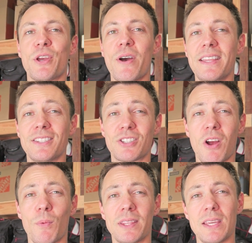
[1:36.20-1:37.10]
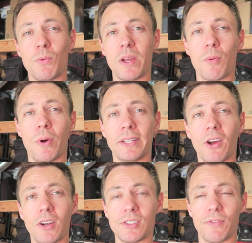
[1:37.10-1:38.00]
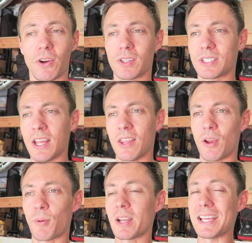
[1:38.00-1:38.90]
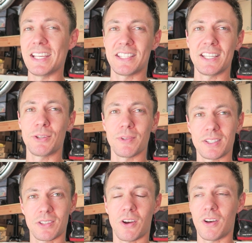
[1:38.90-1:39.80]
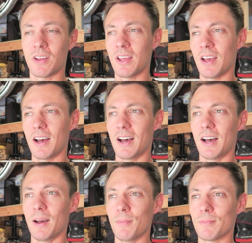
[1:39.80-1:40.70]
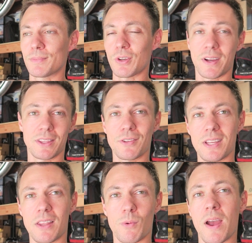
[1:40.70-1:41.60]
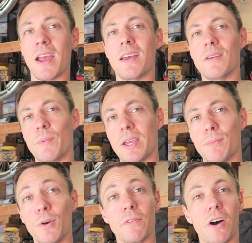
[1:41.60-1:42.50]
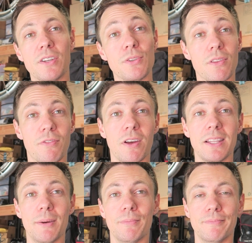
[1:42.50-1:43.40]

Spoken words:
gonna go ahead and start with the rear mudguards first. They're pretty easy to install, so I'll get those out of the way, and then we can move on to the front lip.